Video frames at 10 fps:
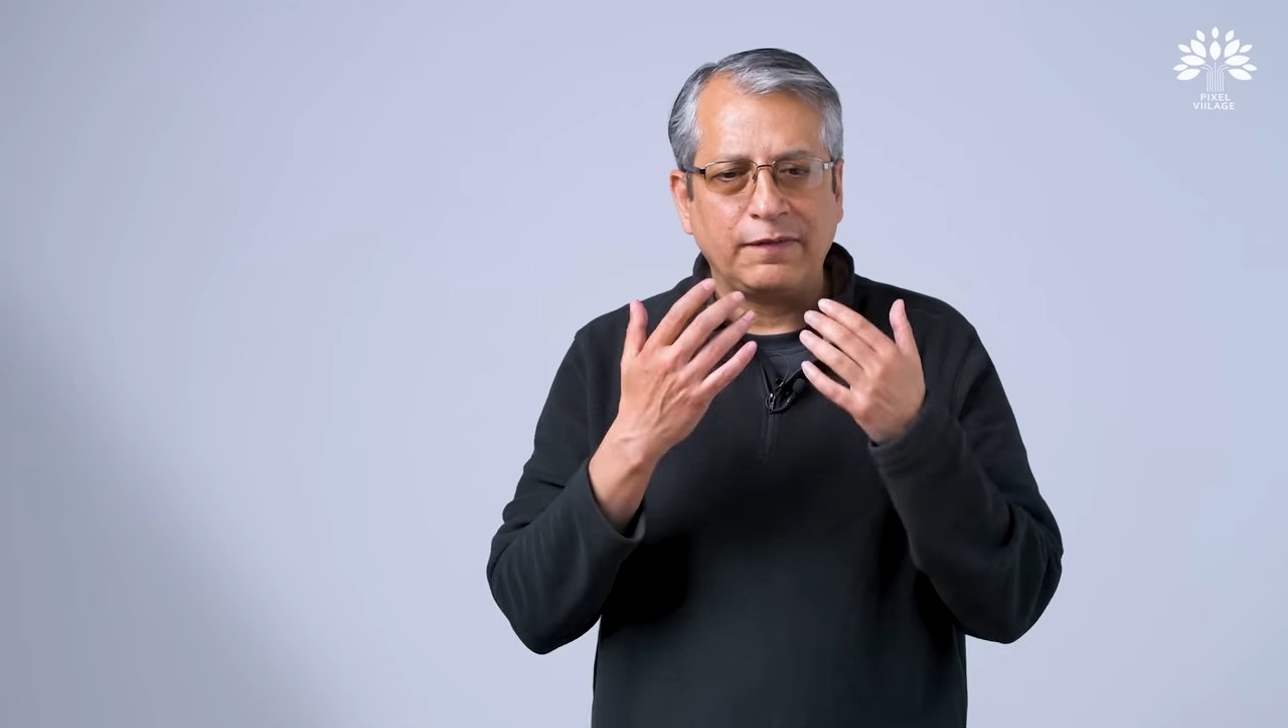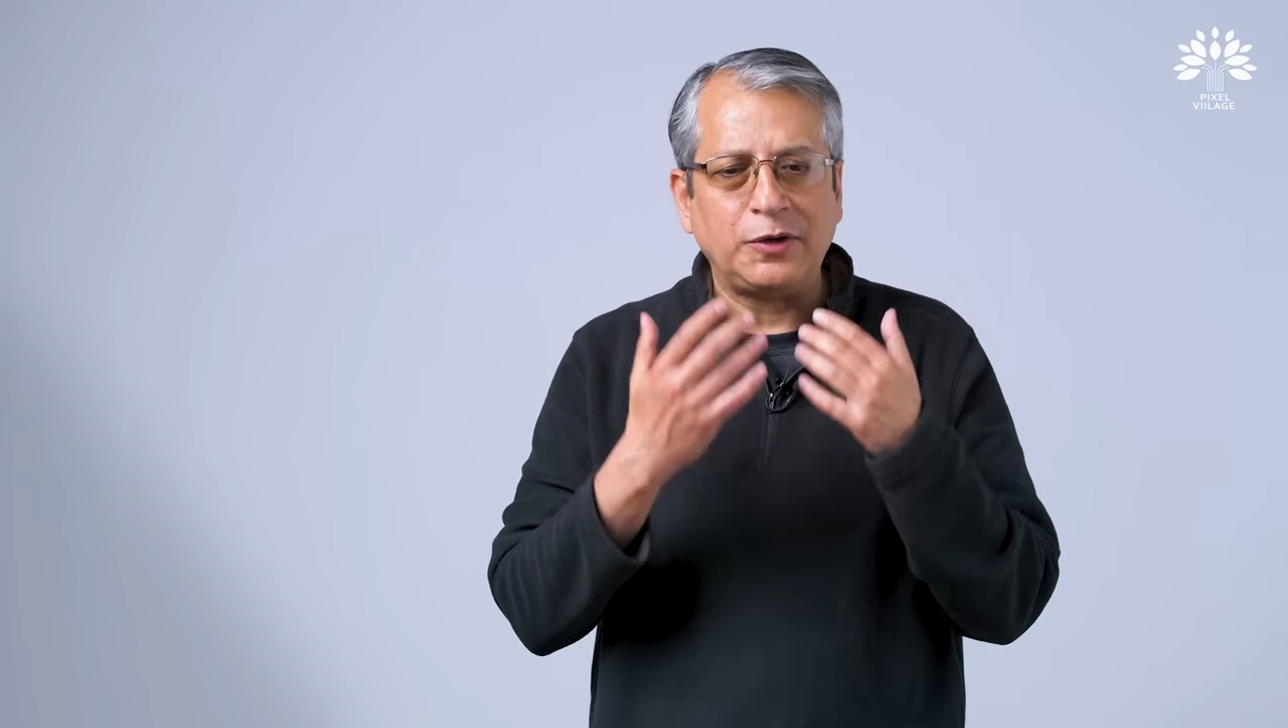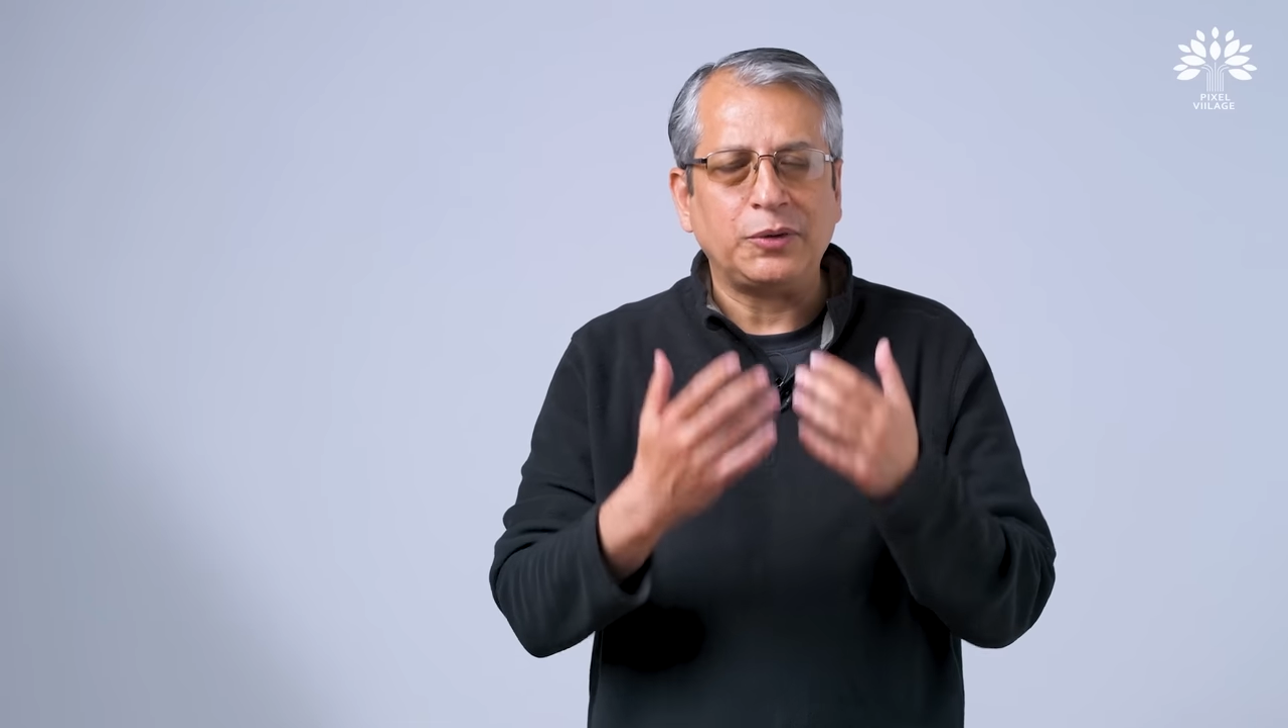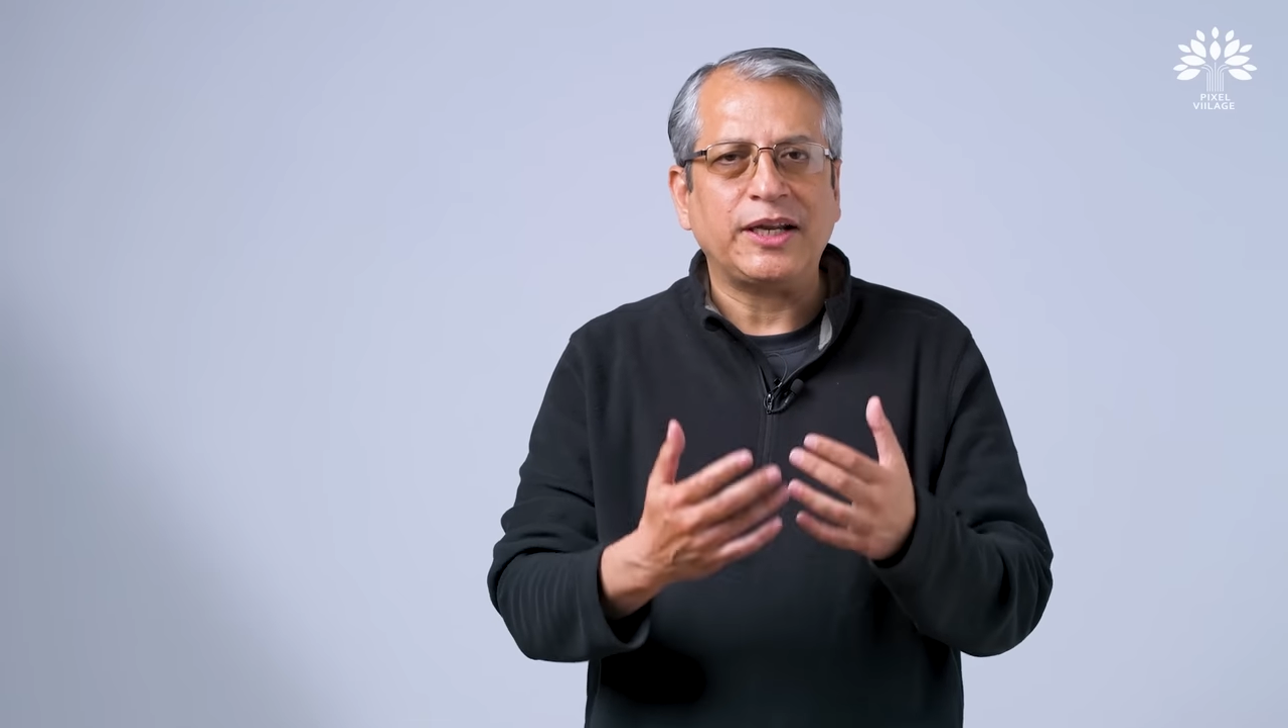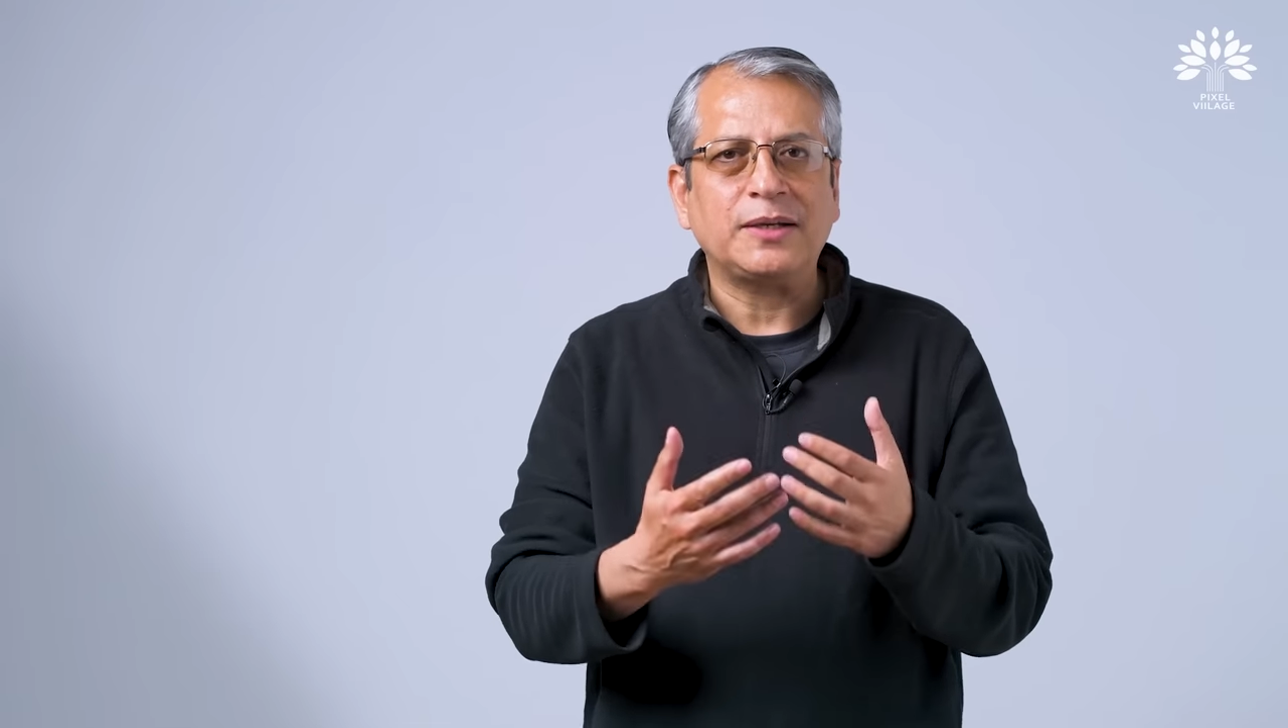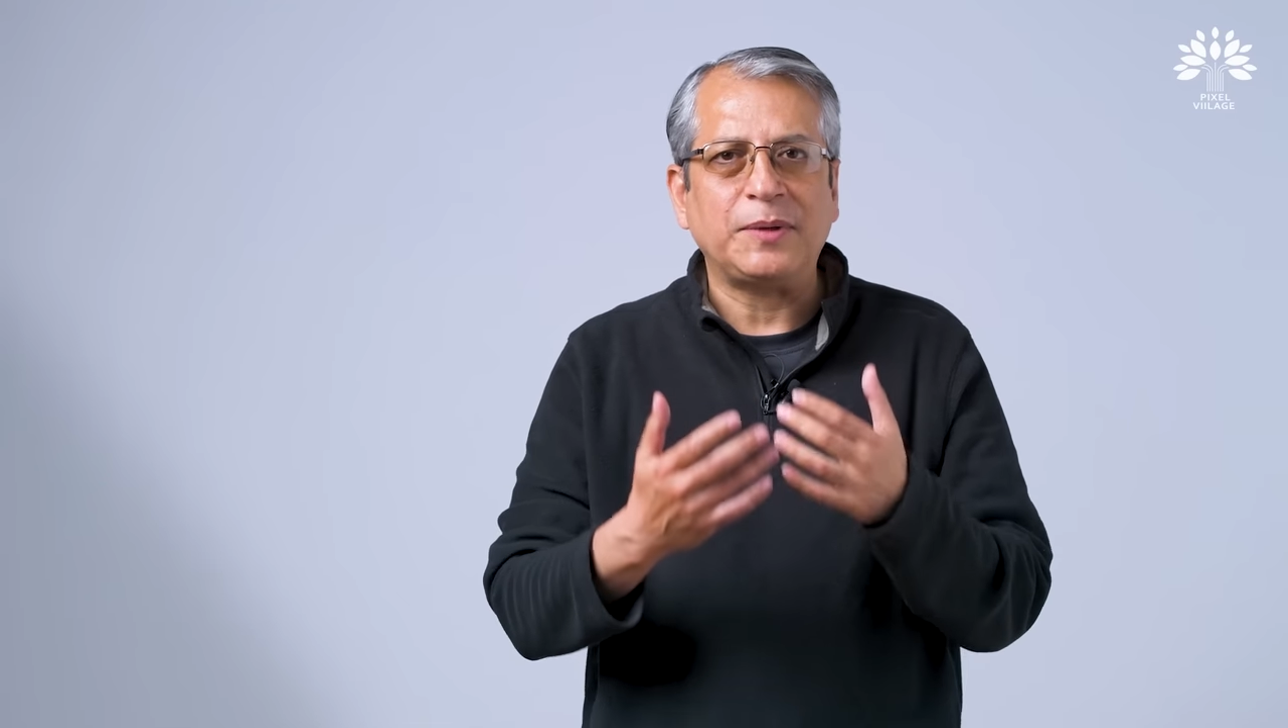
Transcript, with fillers: where you take